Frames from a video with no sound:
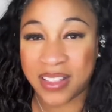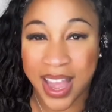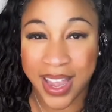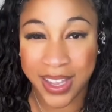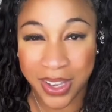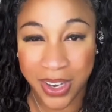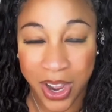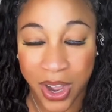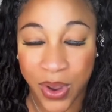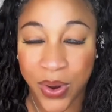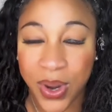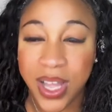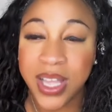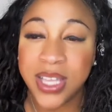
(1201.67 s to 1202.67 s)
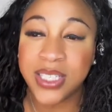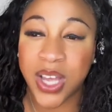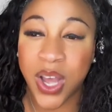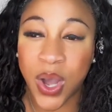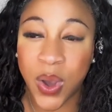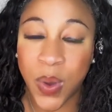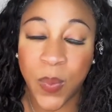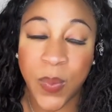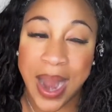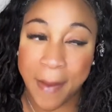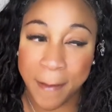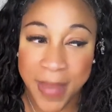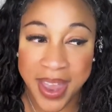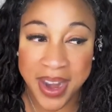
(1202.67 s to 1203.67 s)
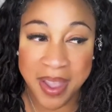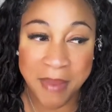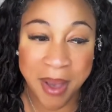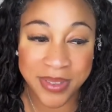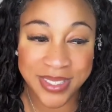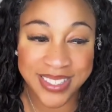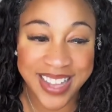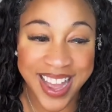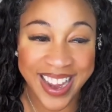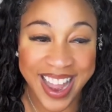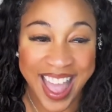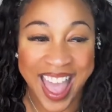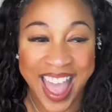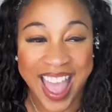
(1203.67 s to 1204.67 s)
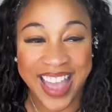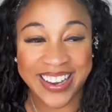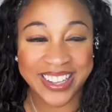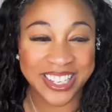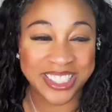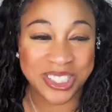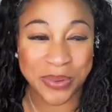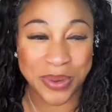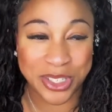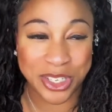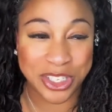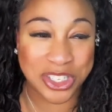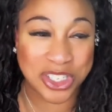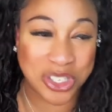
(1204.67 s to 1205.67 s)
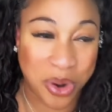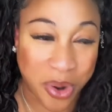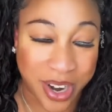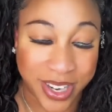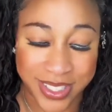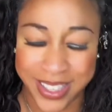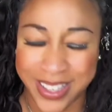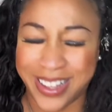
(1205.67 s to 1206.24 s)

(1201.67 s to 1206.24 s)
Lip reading: like, you know? So when I met him, I was just like, look at you with your shorts.